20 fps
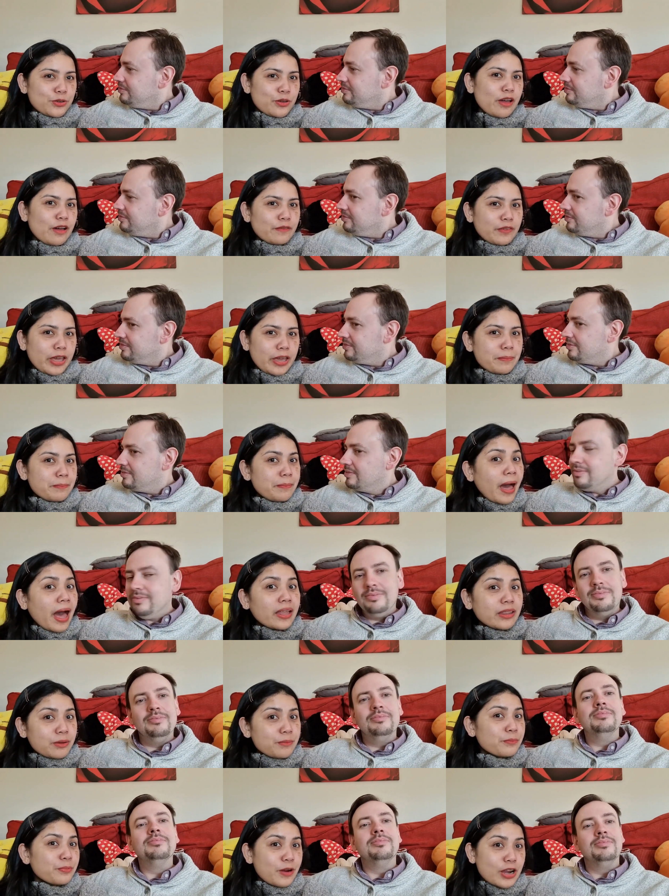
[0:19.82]
Speaker 1: to have a
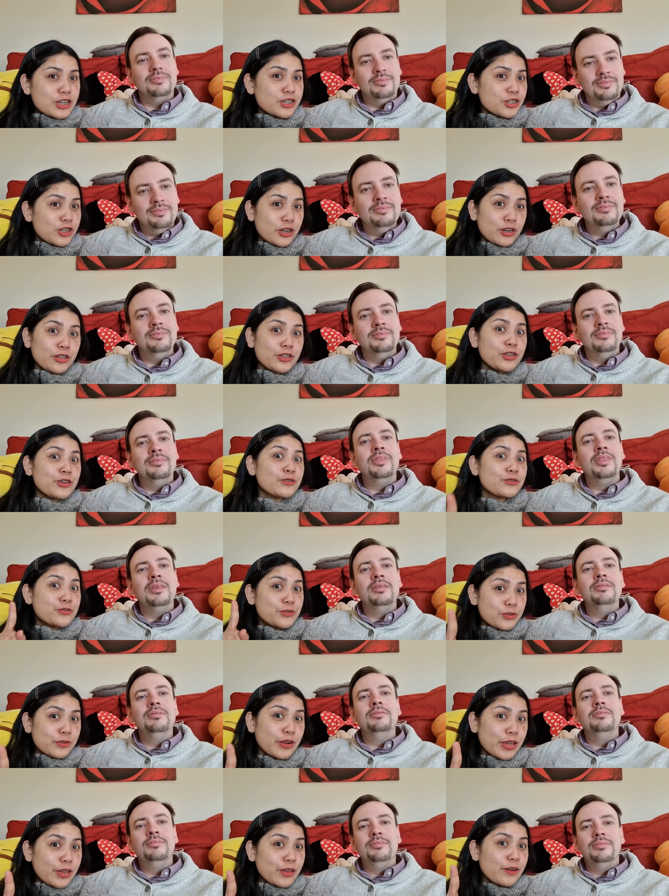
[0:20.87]
bad impression on you
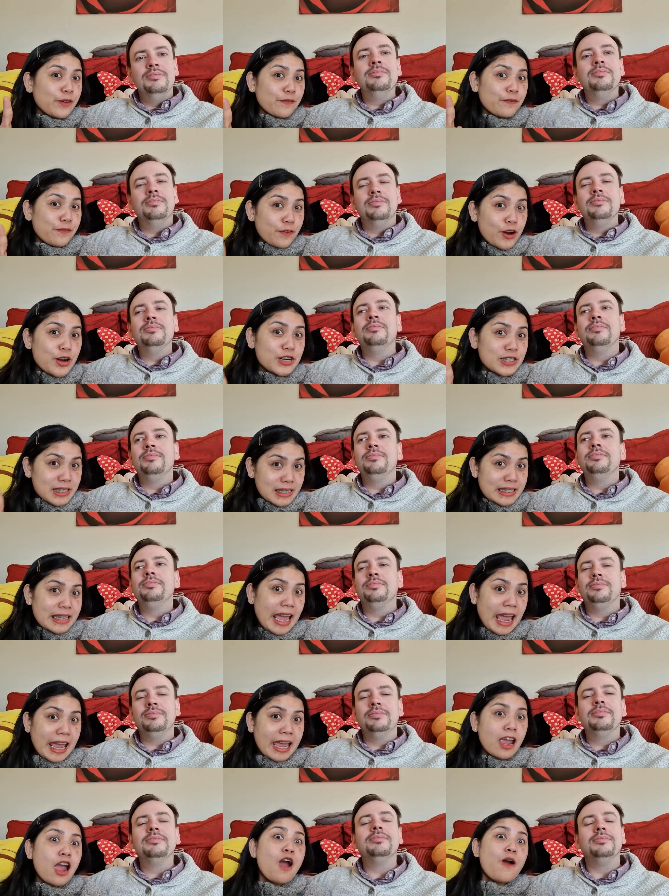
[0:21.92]
during your first
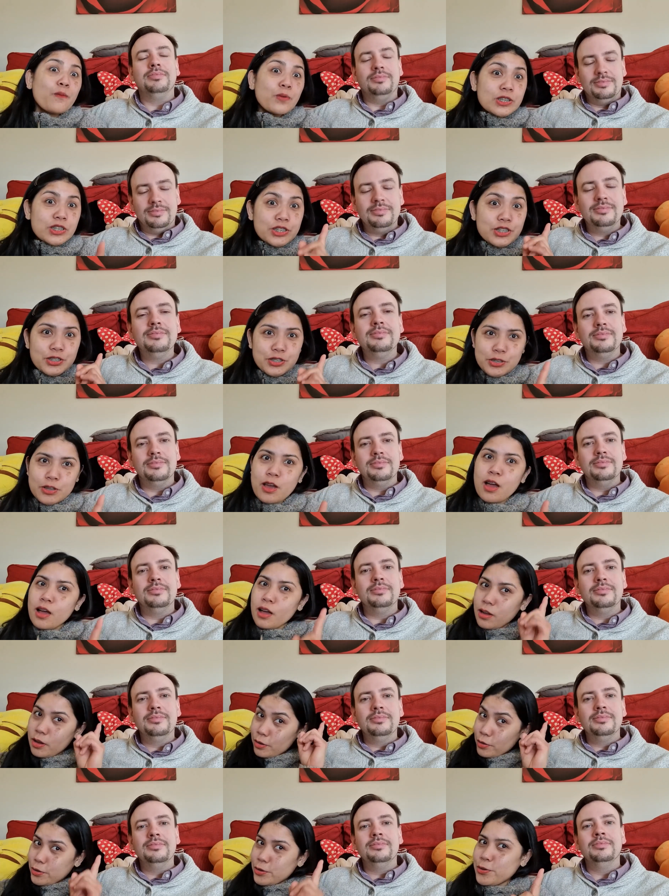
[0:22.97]
day, which is
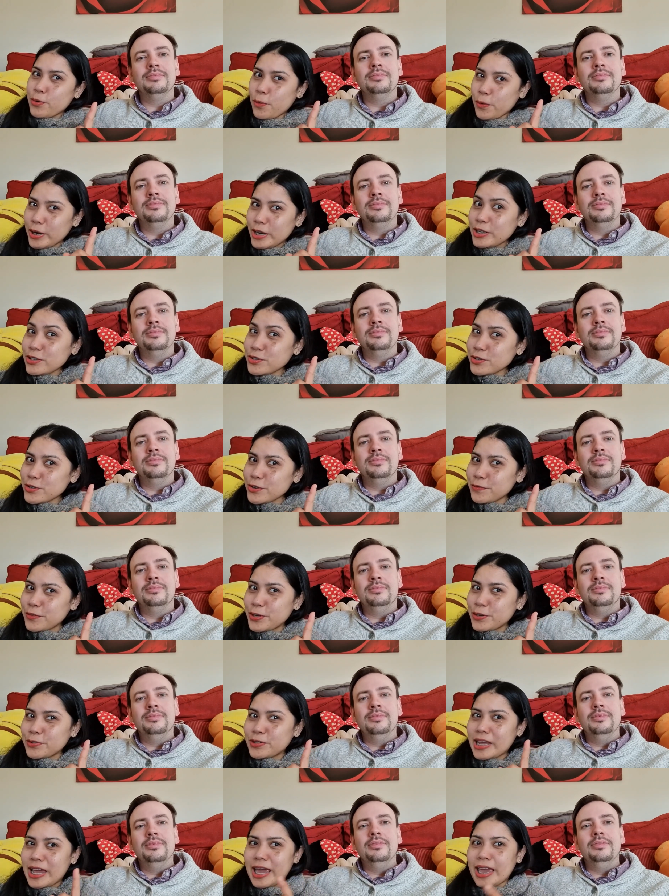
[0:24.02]
your
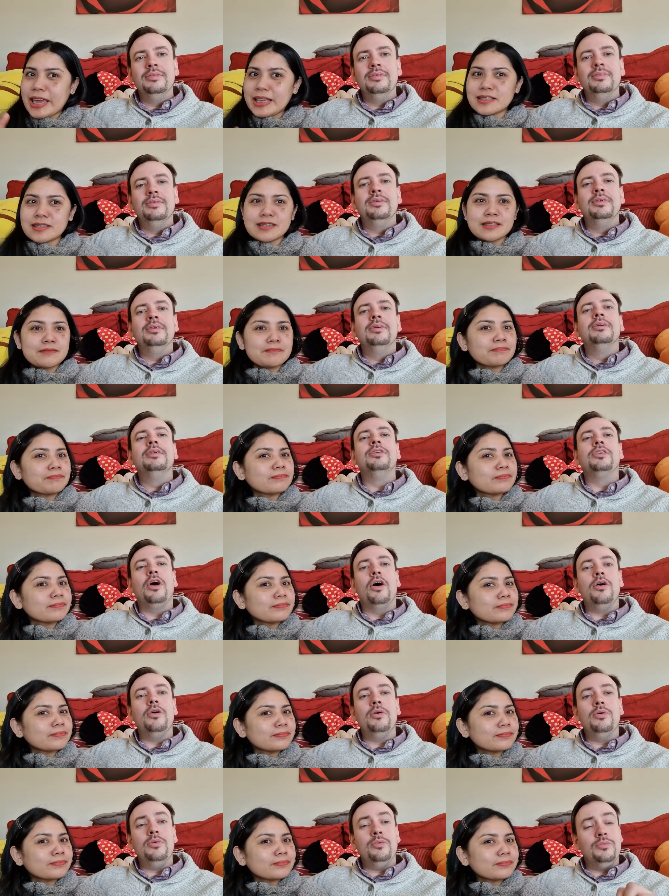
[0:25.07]
interview date.
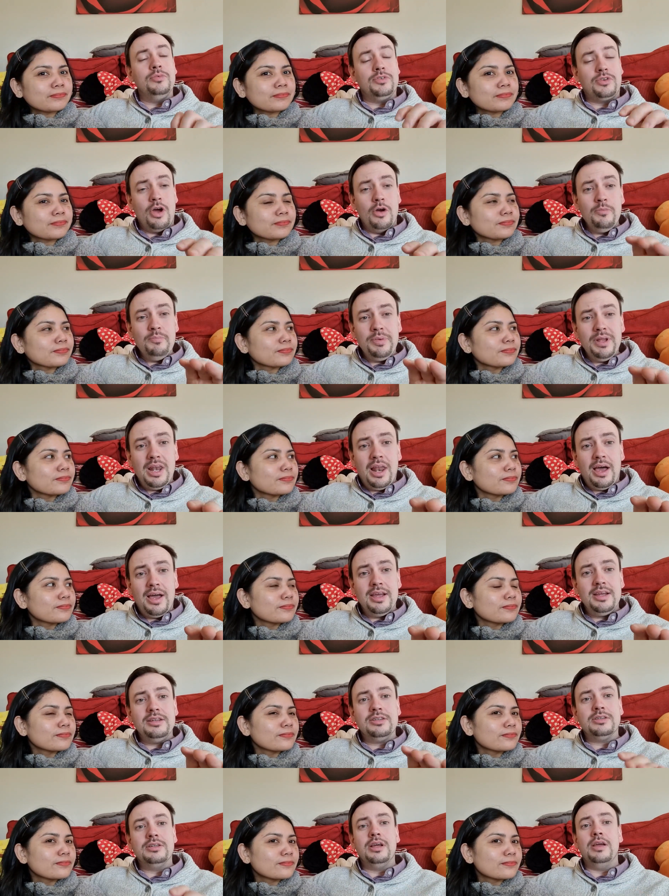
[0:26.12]
Speaker 2: Don't don't be
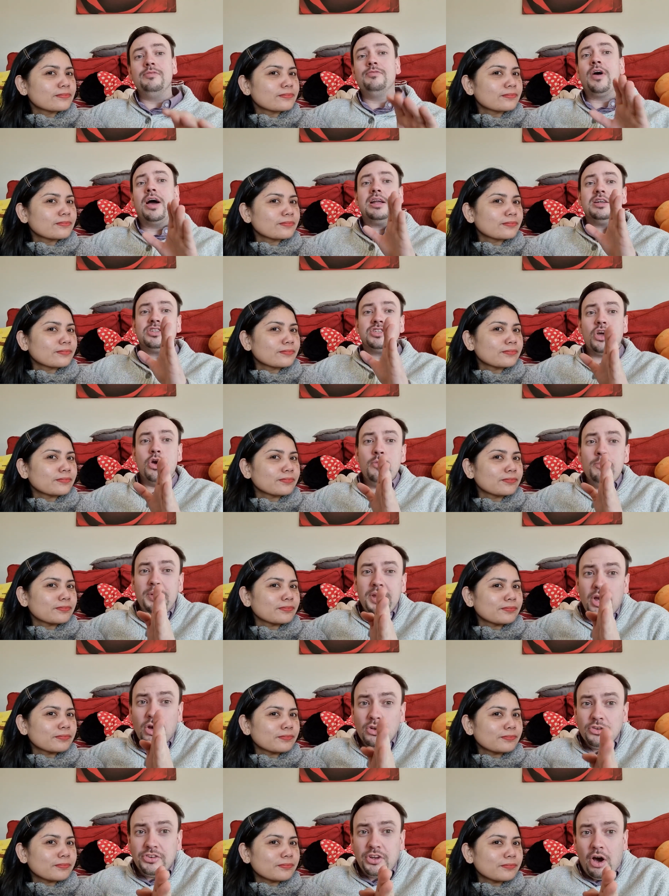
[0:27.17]
late. In fact, don't be
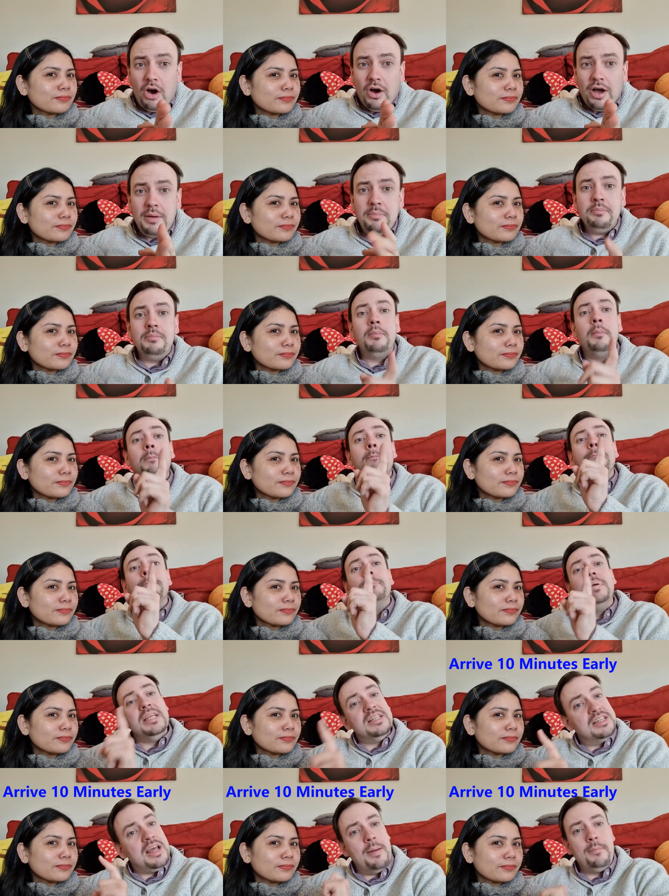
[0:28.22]
on time.
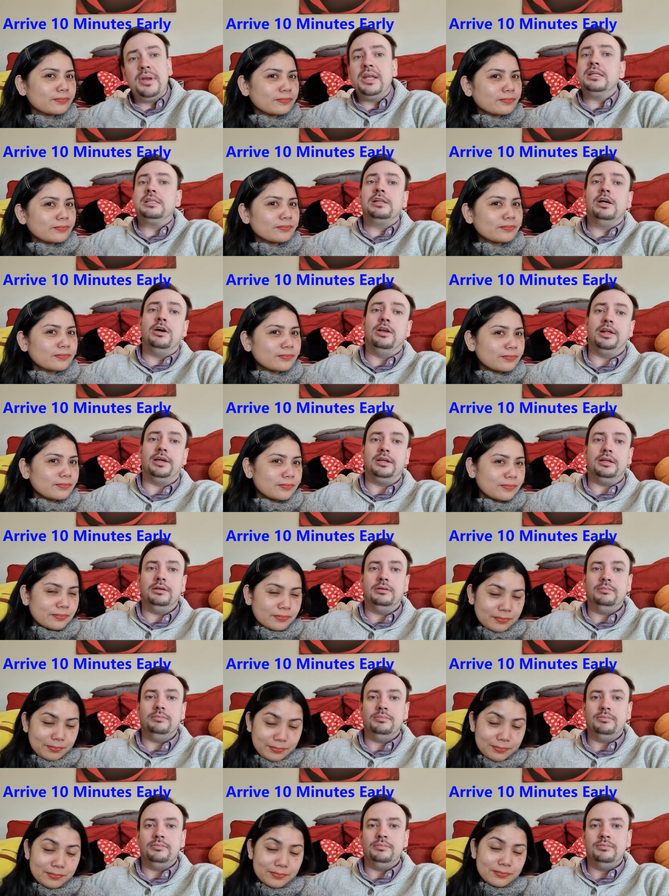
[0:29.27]
Be 10 minutes early.
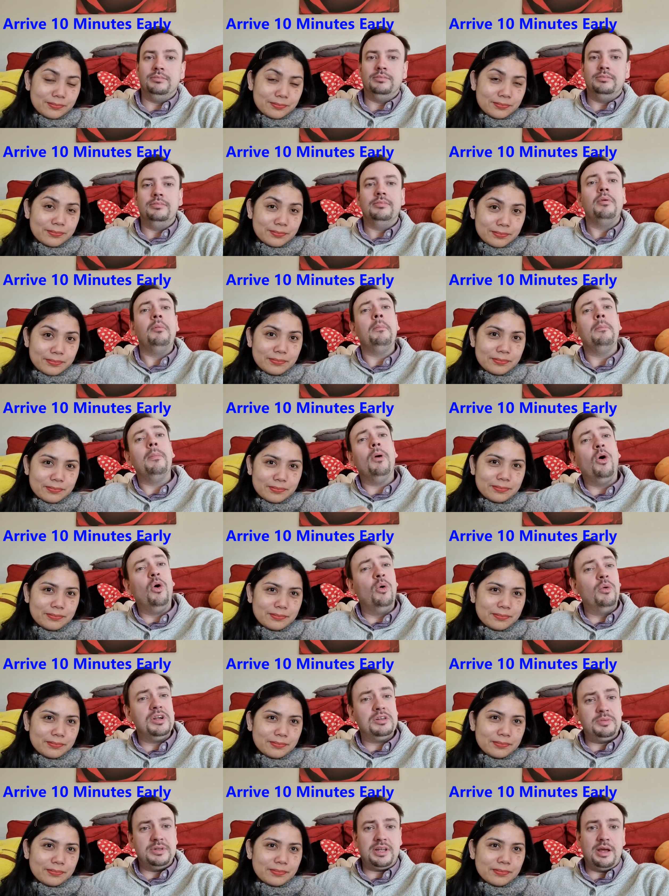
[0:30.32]
Mm -hmm
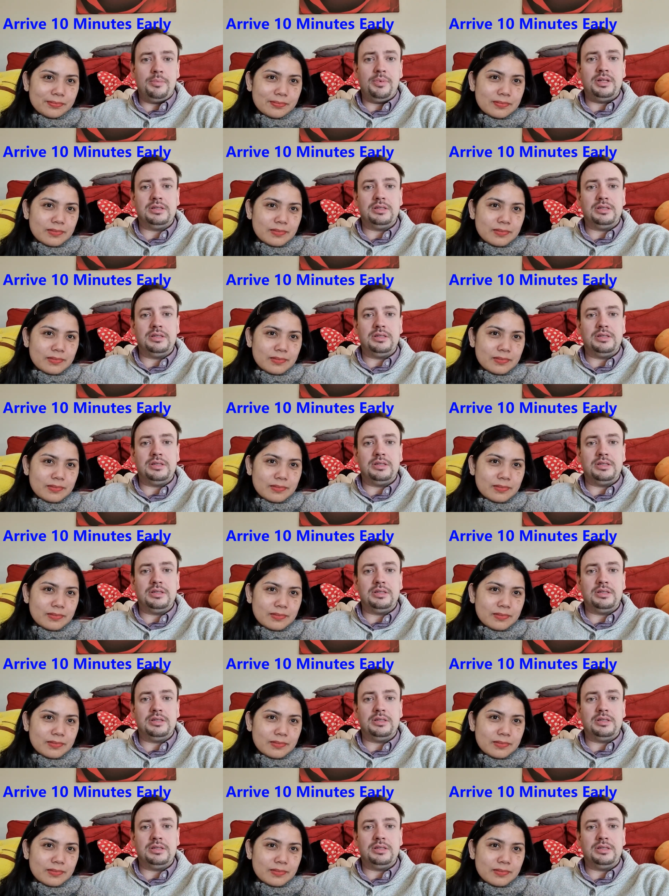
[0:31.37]
always be 10